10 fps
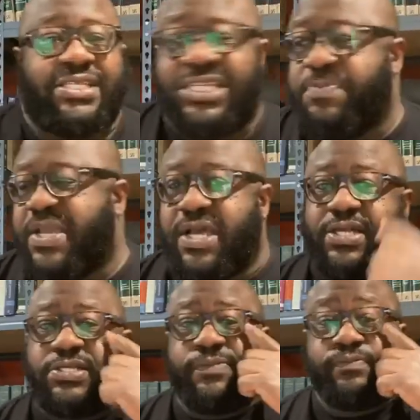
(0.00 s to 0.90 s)
It's
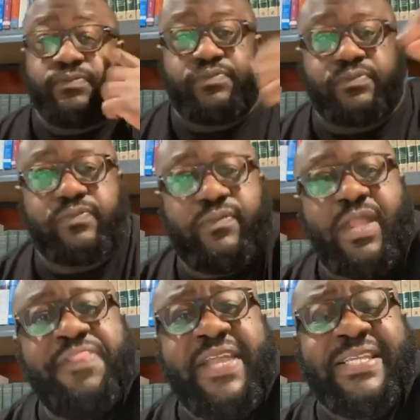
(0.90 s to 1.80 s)
because
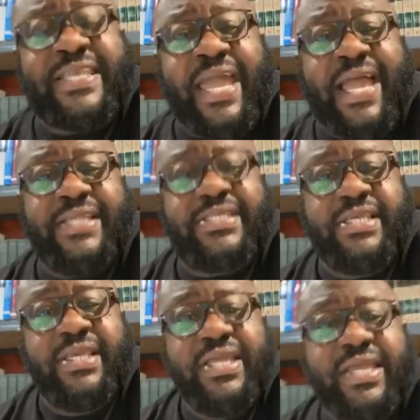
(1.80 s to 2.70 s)
these cats
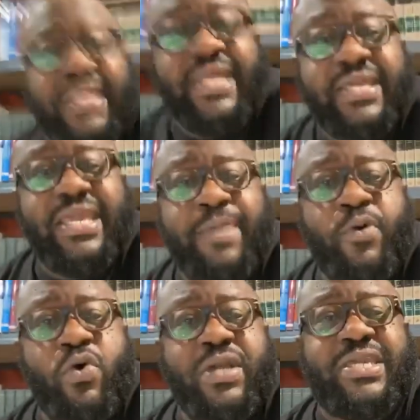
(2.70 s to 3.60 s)
keep
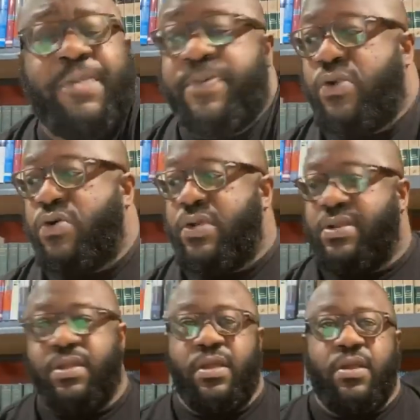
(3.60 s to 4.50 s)
on keeping on
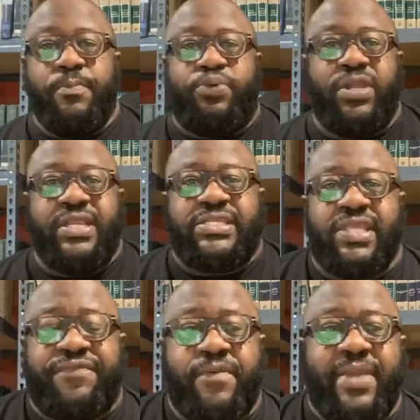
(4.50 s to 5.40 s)
putting this
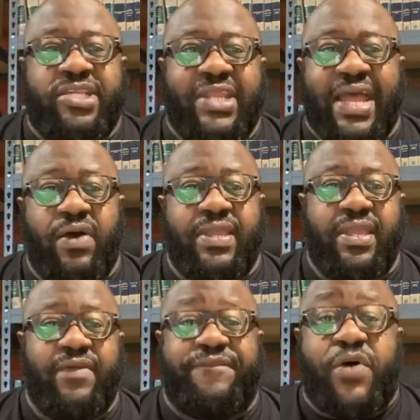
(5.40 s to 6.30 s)
information out
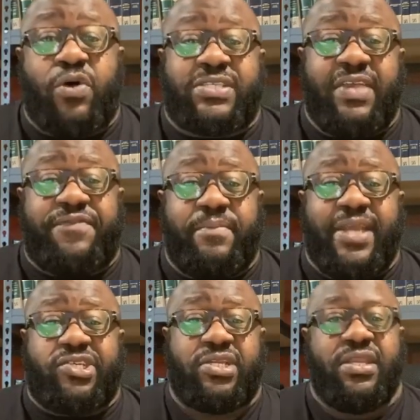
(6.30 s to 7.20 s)
here, false
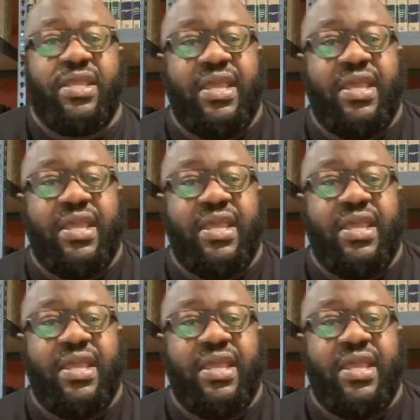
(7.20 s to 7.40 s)
information.